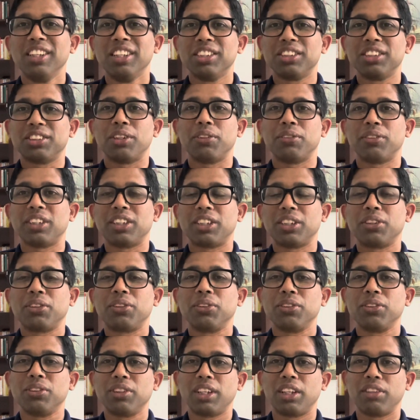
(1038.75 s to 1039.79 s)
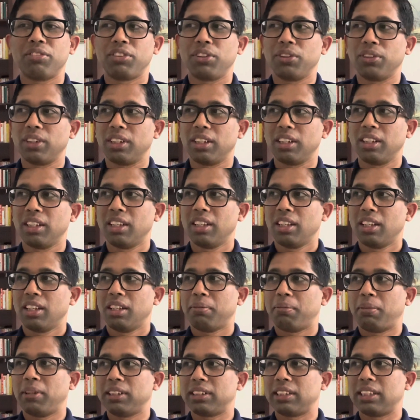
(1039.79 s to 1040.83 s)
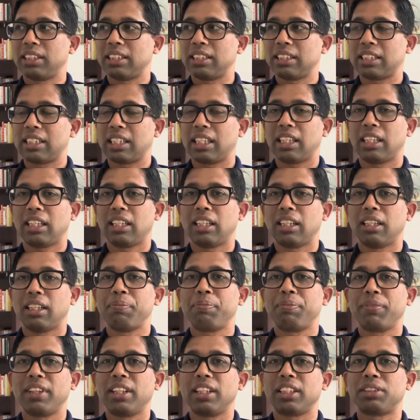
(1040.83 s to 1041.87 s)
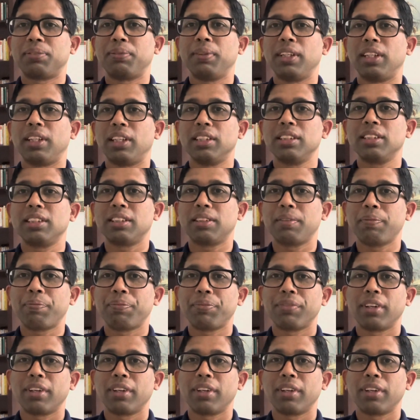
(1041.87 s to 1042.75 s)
So I wanted to give you a pleasant experience.